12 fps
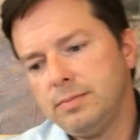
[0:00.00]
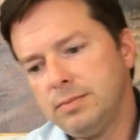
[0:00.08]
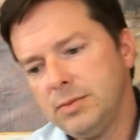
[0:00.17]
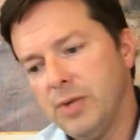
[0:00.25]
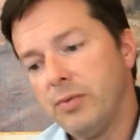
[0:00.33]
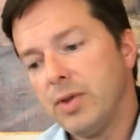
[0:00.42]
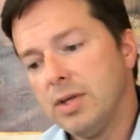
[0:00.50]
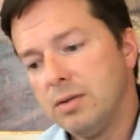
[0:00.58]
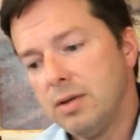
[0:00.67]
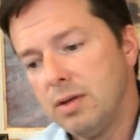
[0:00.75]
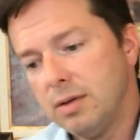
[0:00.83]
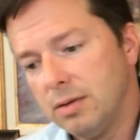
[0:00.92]
something for
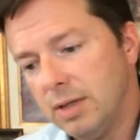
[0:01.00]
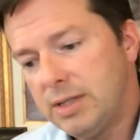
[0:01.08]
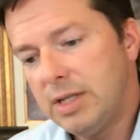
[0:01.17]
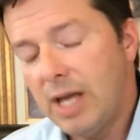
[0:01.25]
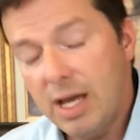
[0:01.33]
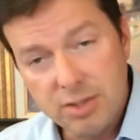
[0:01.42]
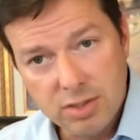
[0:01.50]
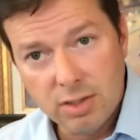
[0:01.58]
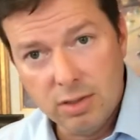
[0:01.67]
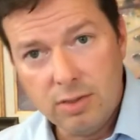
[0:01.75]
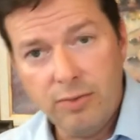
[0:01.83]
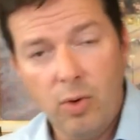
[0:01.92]
the listing agents to
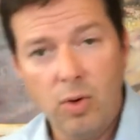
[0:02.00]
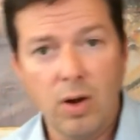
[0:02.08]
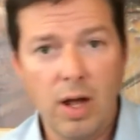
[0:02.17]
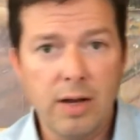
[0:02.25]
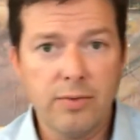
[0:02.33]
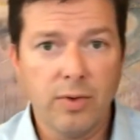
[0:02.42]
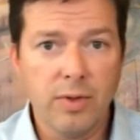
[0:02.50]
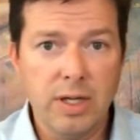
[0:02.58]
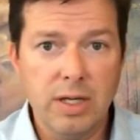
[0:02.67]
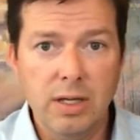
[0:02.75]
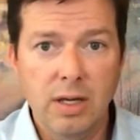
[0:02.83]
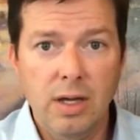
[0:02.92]
look for, and for
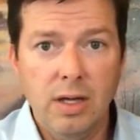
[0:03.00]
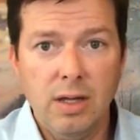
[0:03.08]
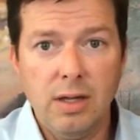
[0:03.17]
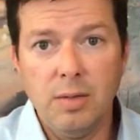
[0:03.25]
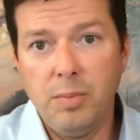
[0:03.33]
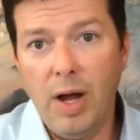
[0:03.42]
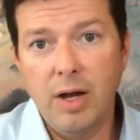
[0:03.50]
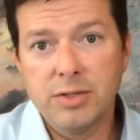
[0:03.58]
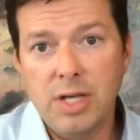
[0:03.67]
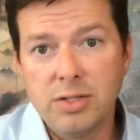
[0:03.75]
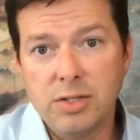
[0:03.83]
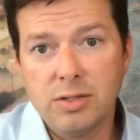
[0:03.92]
the buyer's
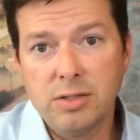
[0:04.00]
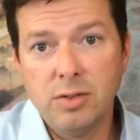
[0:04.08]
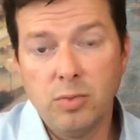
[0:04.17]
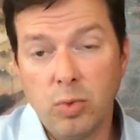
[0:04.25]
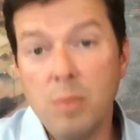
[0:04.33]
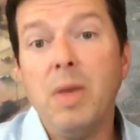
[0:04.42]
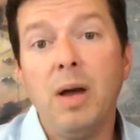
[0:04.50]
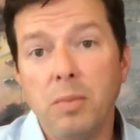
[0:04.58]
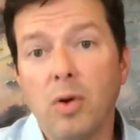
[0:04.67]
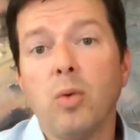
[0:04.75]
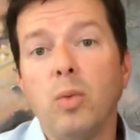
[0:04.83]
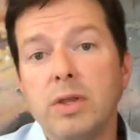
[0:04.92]
agents to
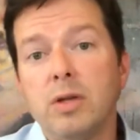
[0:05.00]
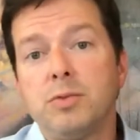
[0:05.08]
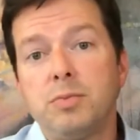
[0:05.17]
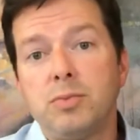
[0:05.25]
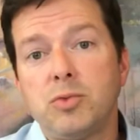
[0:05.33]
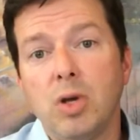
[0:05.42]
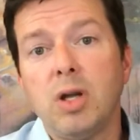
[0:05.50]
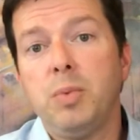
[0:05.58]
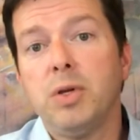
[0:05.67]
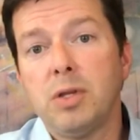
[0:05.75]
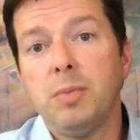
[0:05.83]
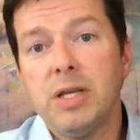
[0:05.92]
remember when they're trying to
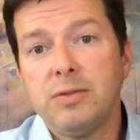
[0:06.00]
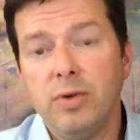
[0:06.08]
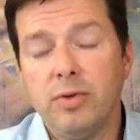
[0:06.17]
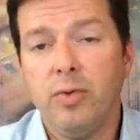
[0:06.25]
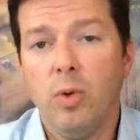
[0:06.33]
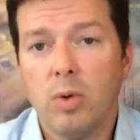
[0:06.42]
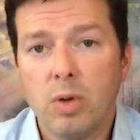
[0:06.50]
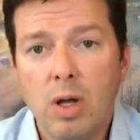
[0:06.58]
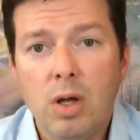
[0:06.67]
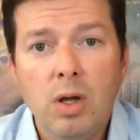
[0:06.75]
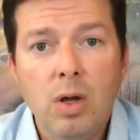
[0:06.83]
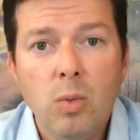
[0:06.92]
put their best foot forward
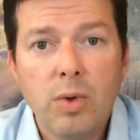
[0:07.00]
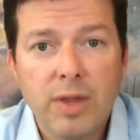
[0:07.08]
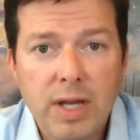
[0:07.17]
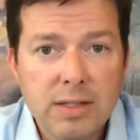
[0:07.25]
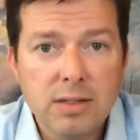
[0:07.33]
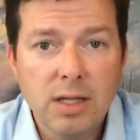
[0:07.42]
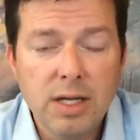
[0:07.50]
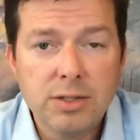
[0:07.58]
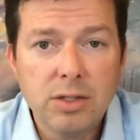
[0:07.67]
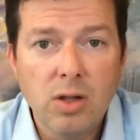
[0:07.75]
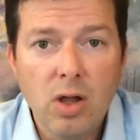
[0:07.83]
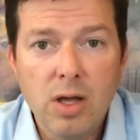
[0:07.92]
with an
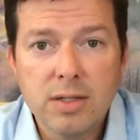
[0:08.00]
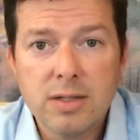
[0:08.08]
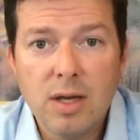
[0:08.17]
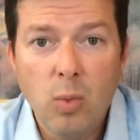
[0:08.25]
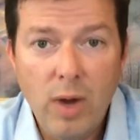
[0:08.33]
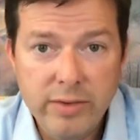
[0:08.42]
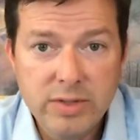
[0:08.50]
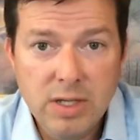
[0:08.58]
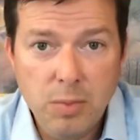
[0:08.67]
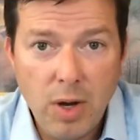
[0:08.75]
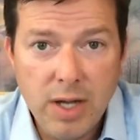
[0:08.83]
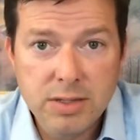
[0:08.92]
escalation clause that waives the
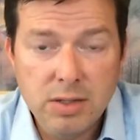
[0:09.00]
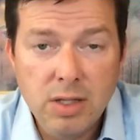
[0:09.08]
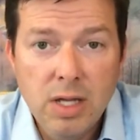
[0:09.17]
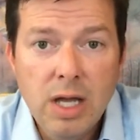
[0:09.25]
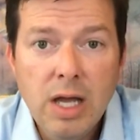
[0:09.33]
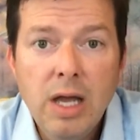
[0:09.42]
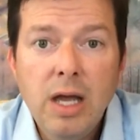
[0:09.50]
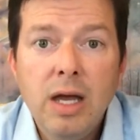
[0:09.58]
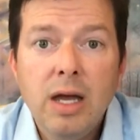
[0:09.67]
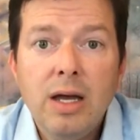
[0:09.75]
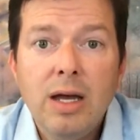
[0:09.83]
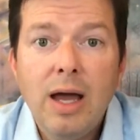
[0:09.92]
appraisal:
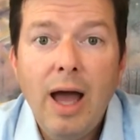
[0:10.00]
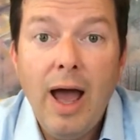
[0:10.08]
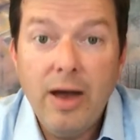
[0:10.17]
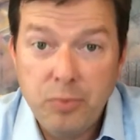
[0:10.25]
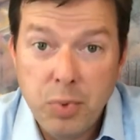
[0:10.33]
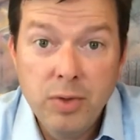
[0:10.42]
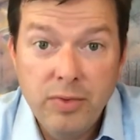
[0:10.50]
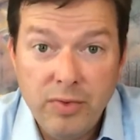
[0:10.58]
have proof